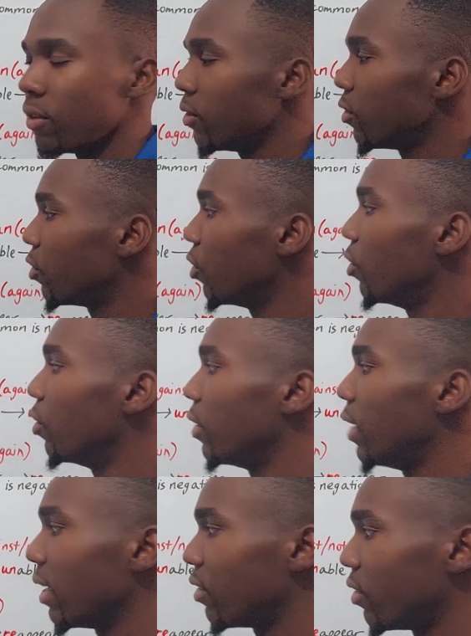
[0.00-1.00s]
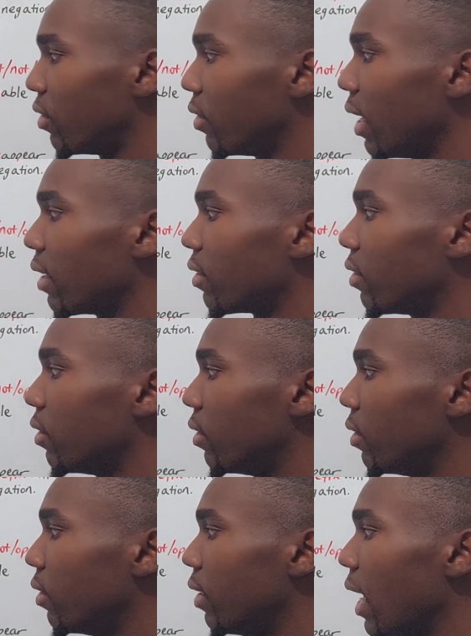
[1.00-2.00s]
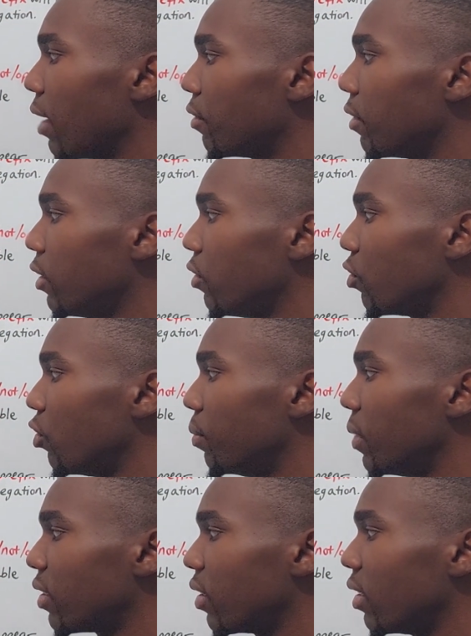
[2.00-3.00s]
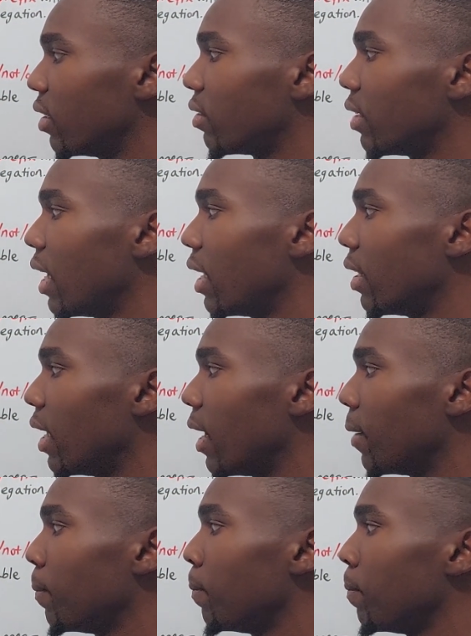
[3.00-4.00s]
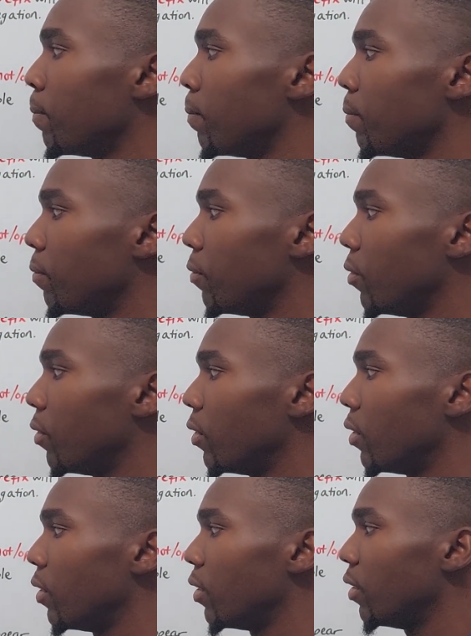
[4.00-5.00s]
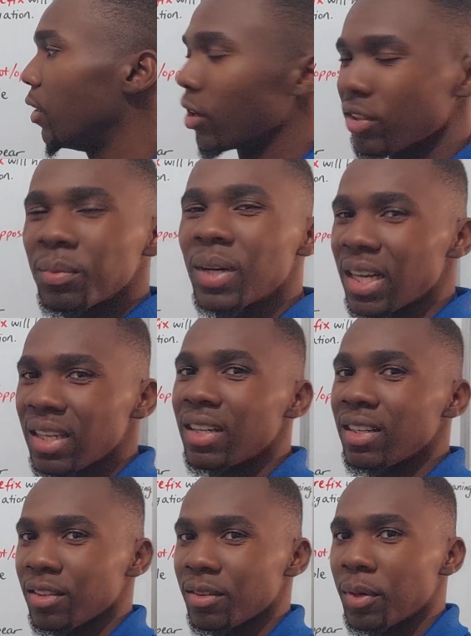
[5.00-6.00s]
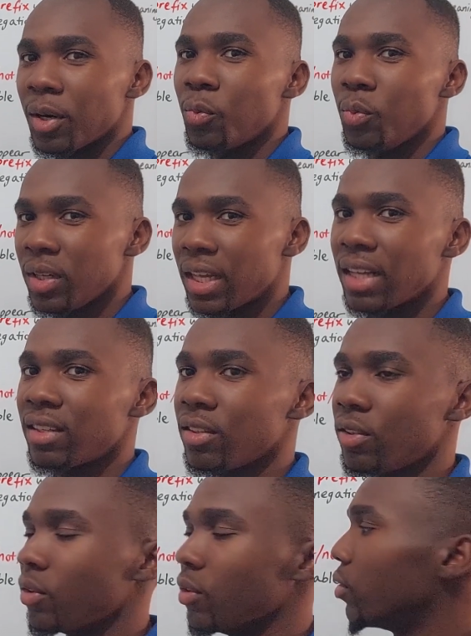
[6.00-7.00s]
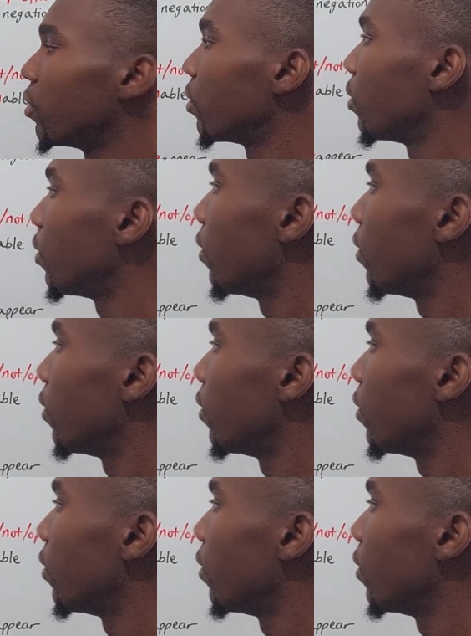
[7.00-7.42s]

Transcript: So that's that, right? So you must understand that there are some guidelines, but we'll get to those.